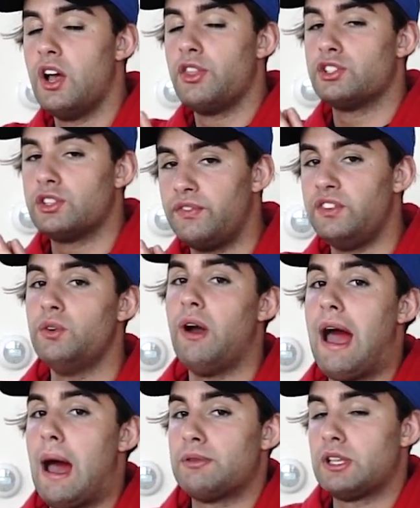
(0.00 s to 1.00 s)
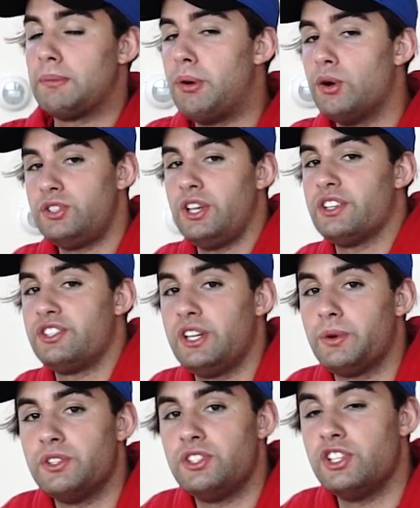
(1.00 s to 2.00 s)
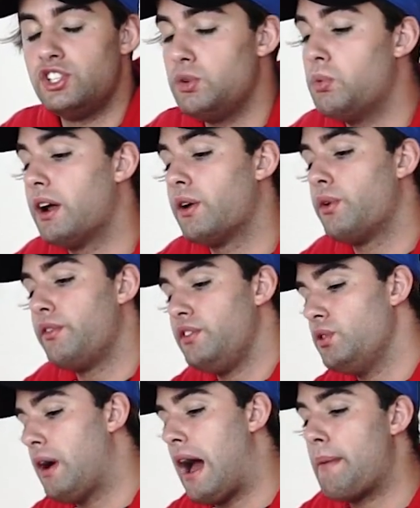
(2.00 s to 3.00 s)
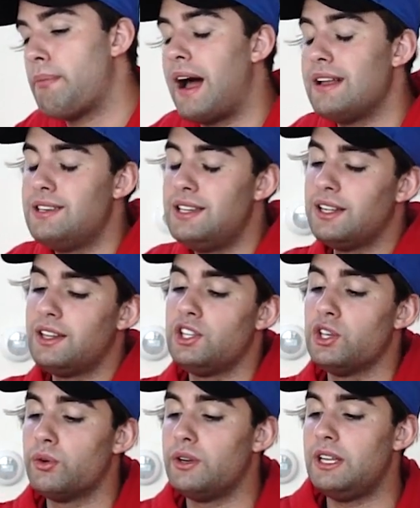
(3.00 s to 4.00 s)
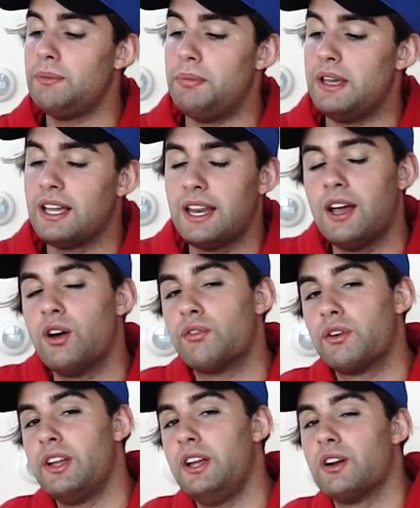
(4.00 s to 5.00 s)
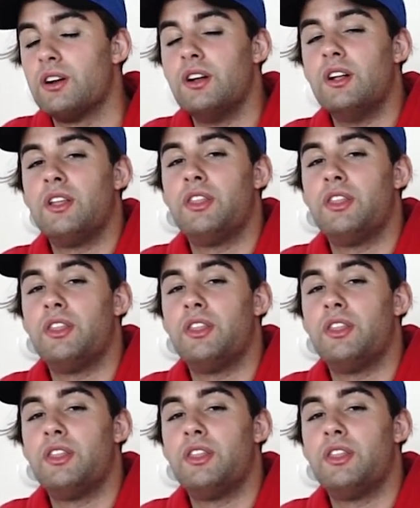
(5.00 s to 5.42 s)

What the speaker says: There's a few apps like post-sale sequences. You want a review app. Ideally, you don't need beaconing over here.